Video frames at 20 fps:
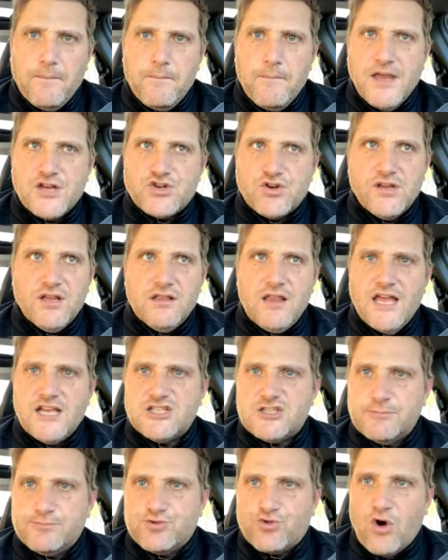Make sure you
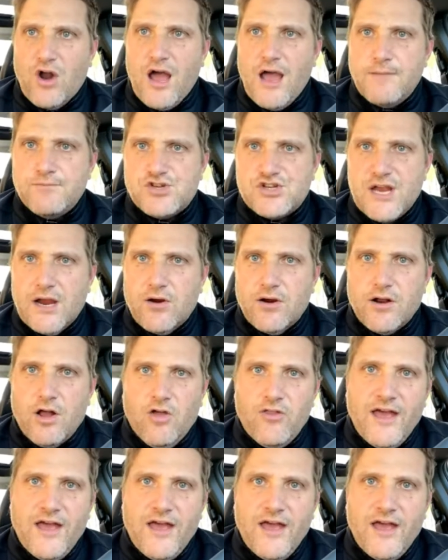like, subscribe, share it,